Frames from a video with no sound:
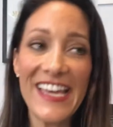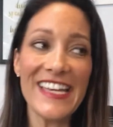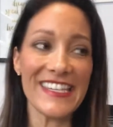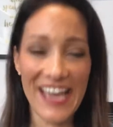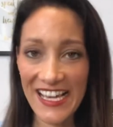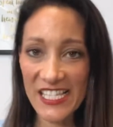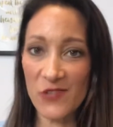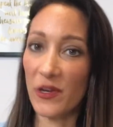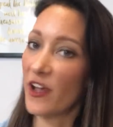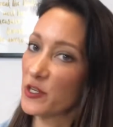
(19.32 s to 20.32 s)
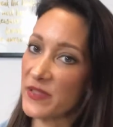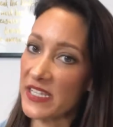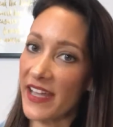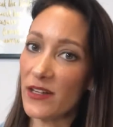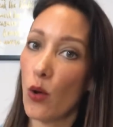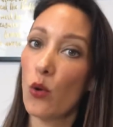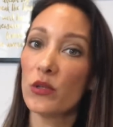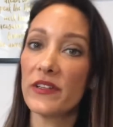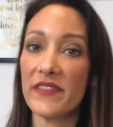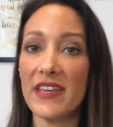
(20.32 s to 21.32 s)
Yes, 100%,
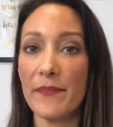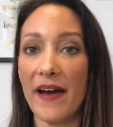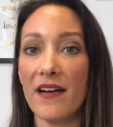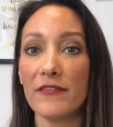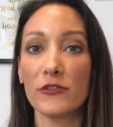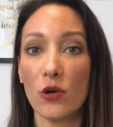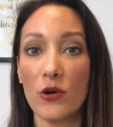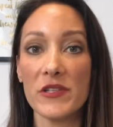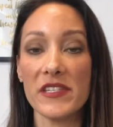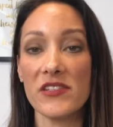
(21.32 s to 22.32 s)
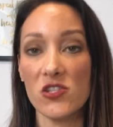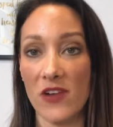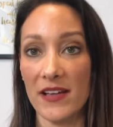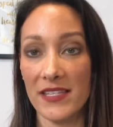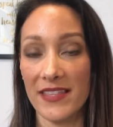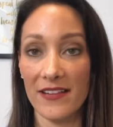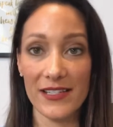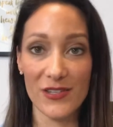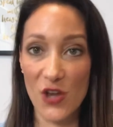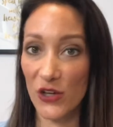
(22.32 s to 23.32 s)
all of the above causes stress. There
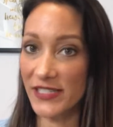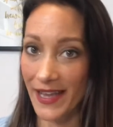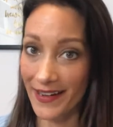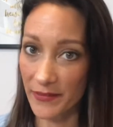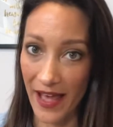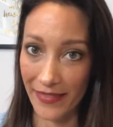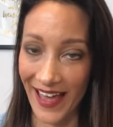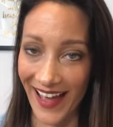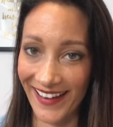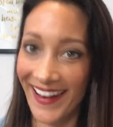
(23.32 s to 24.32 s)
is no doubt about that.